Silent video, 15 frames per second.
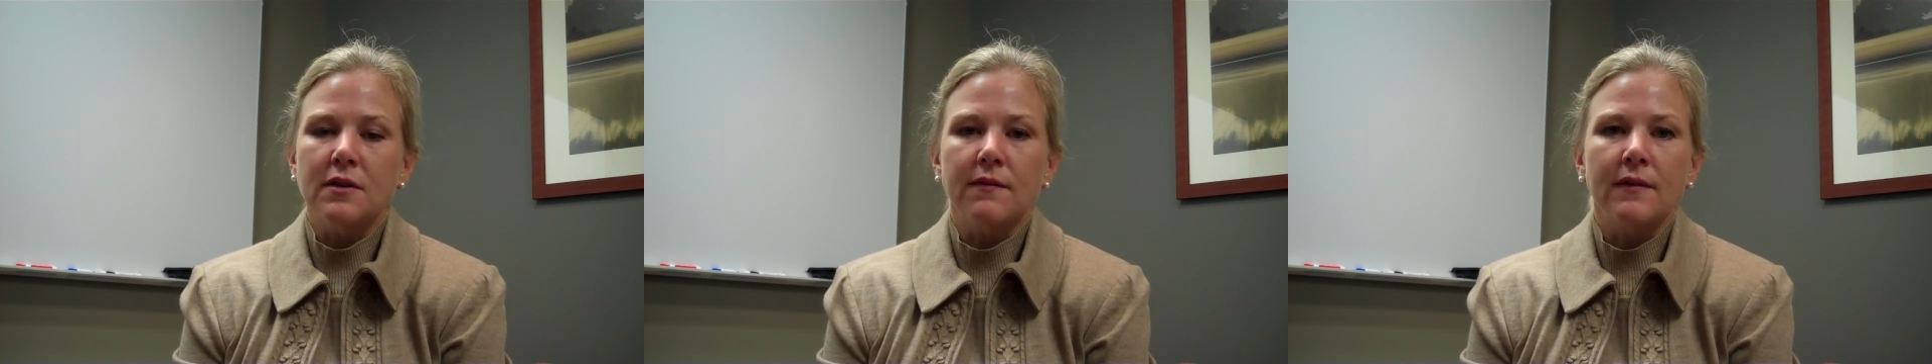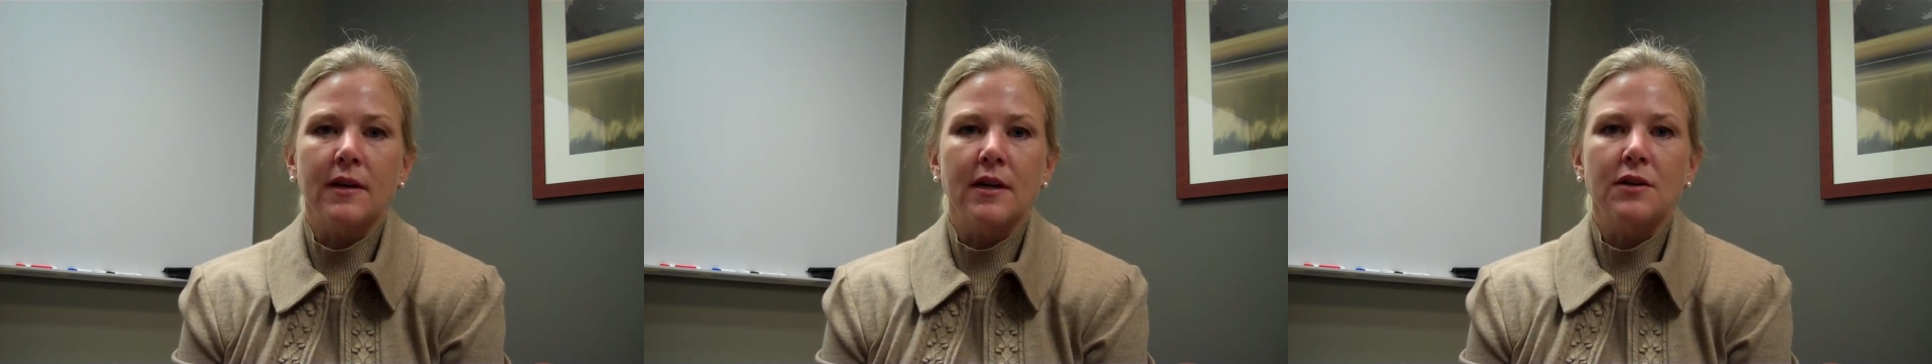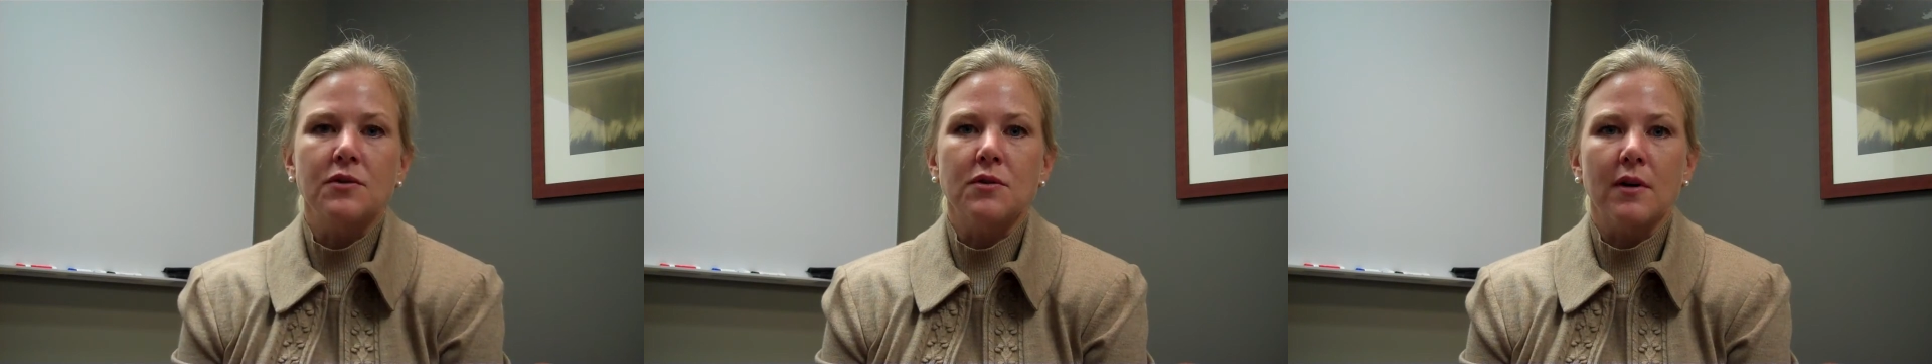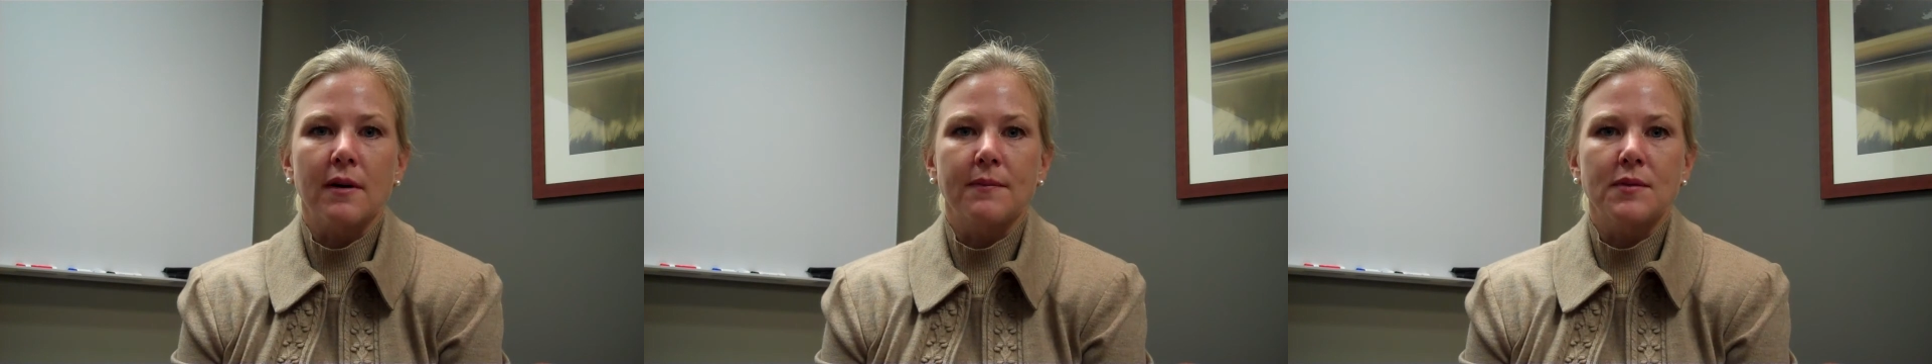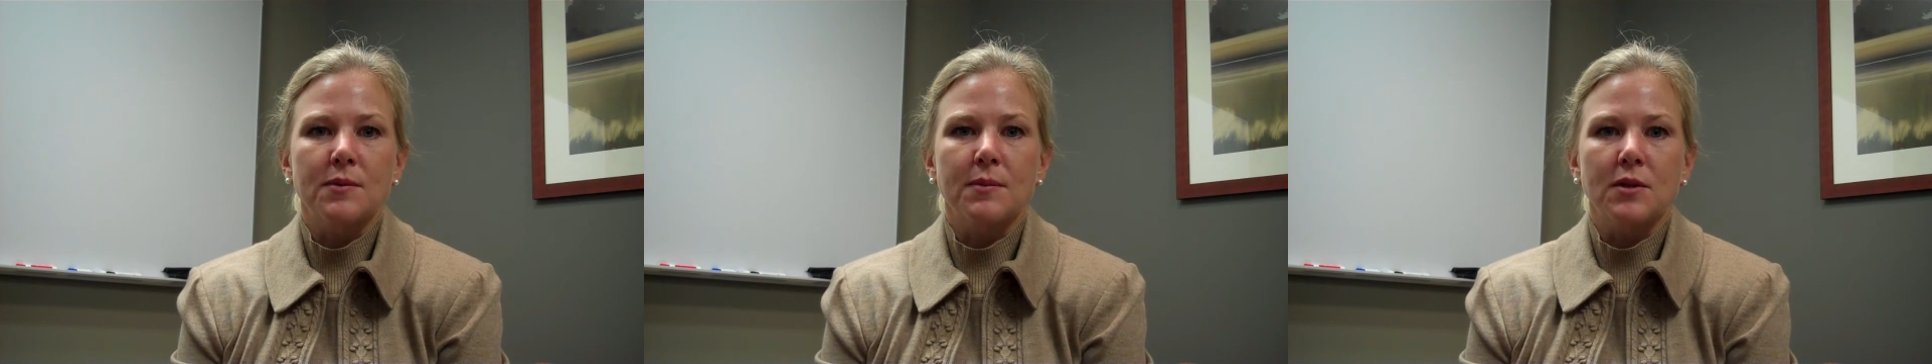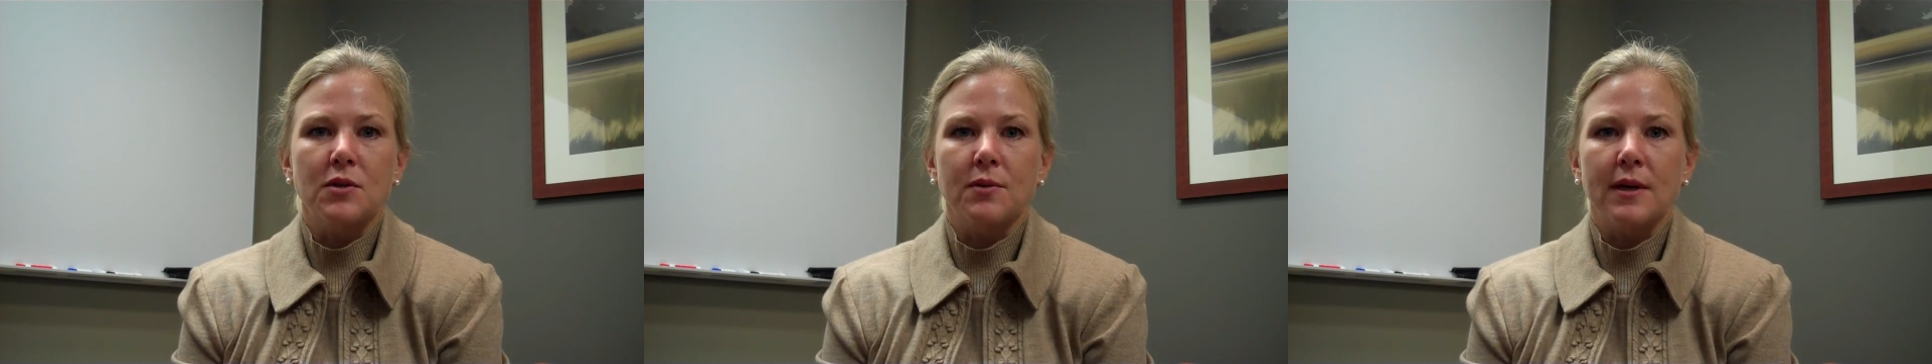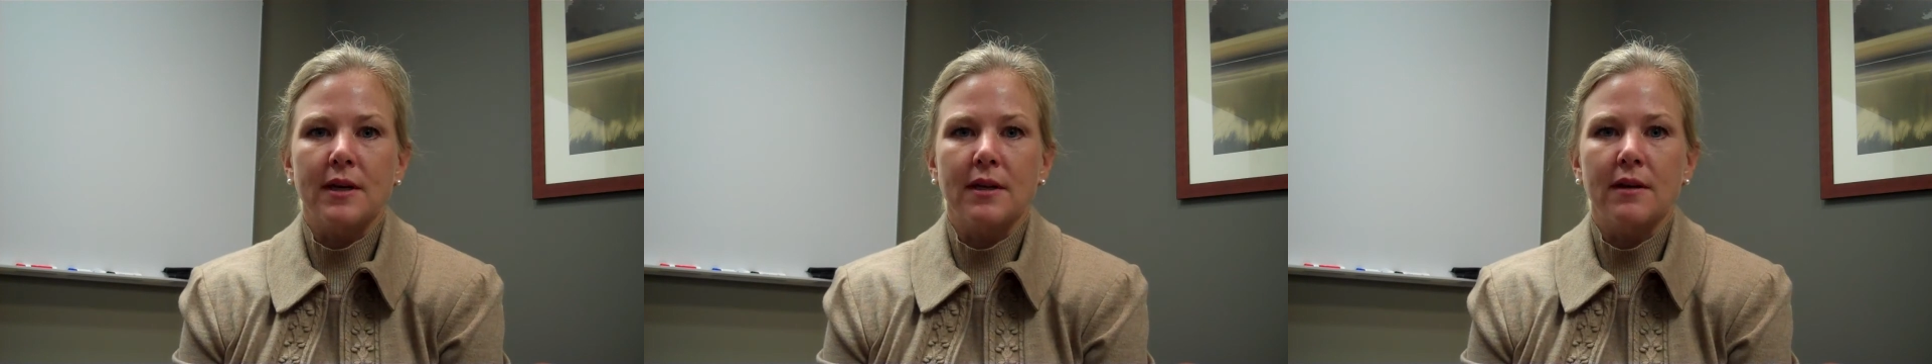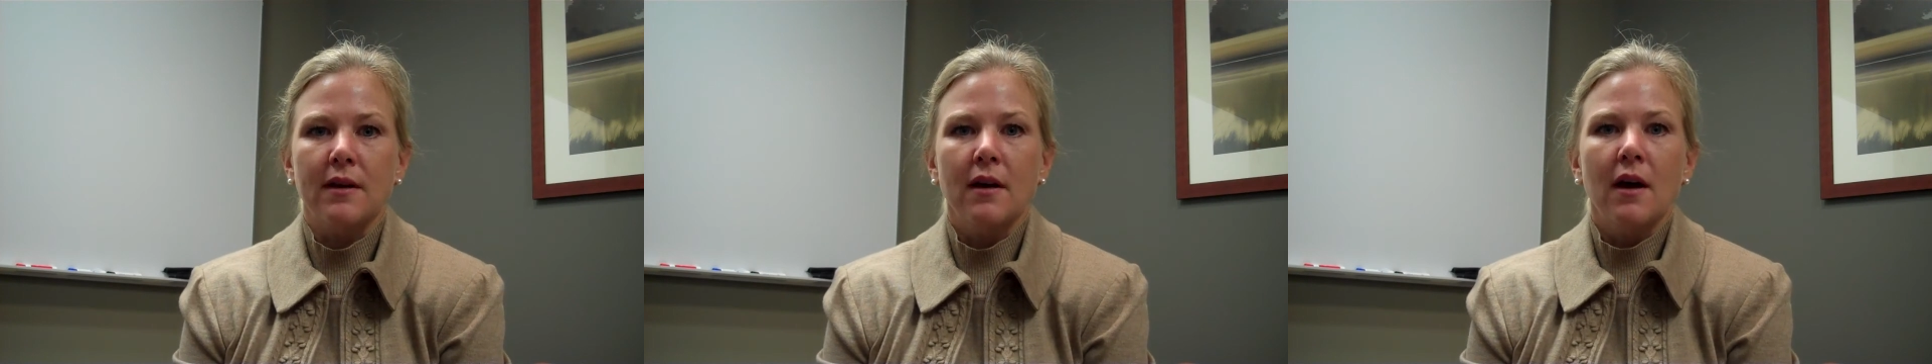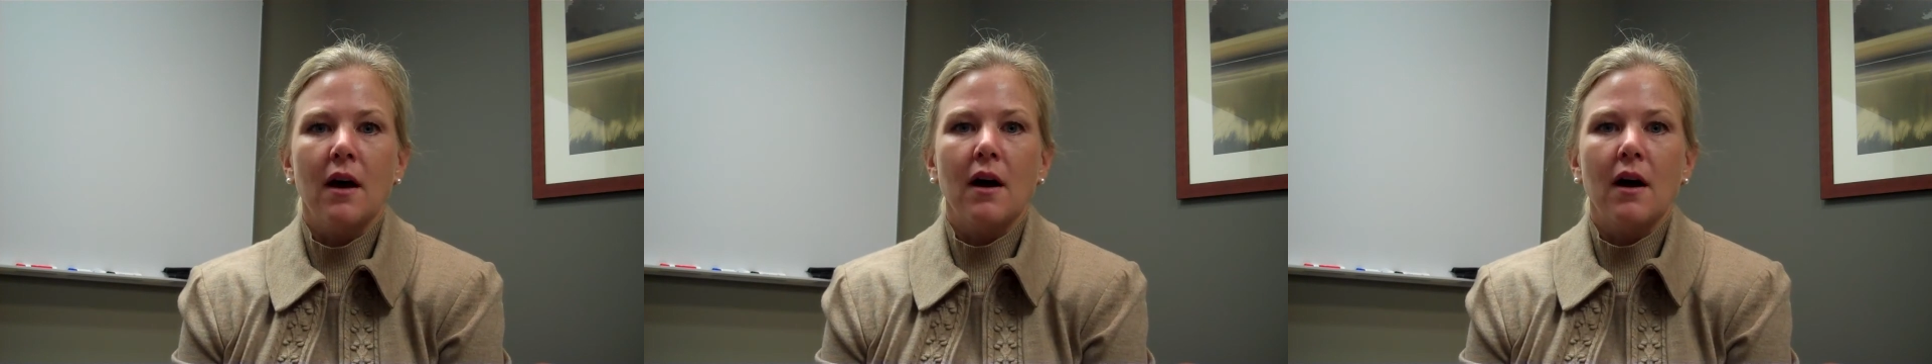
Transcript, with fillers: of many trips between